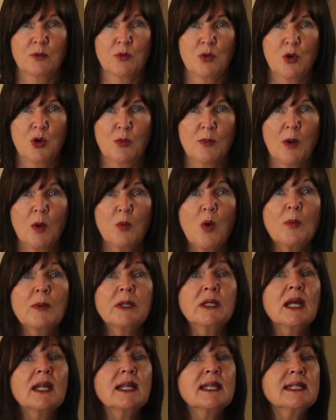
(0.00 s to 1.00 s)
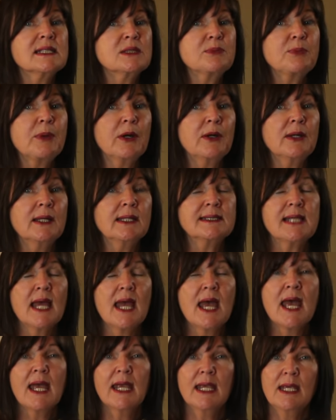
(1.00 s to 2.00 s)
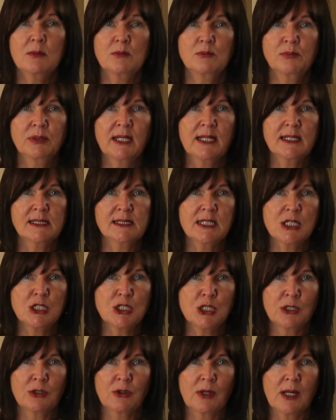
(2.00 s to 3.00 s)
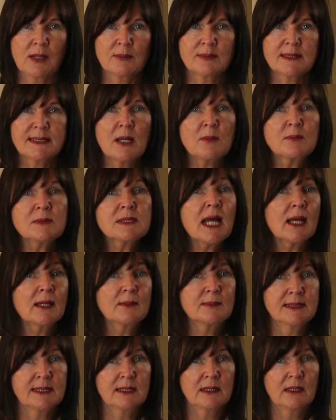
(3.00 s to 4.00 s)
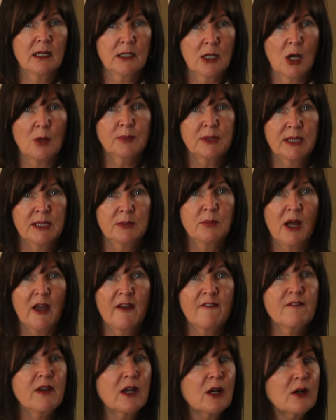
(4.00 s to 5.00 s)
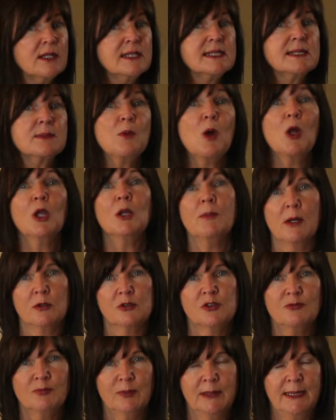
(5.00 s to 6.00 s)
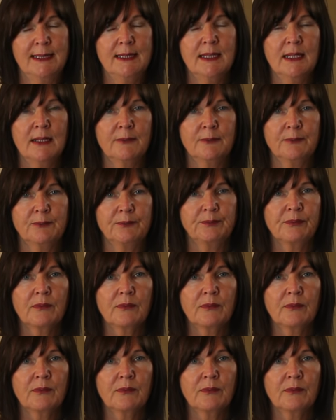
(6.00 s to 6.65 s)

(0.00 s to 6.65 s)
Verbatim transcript: the womb, a woman can experience implantation cramps, sometimes accompanied by a very small amount of bleeding.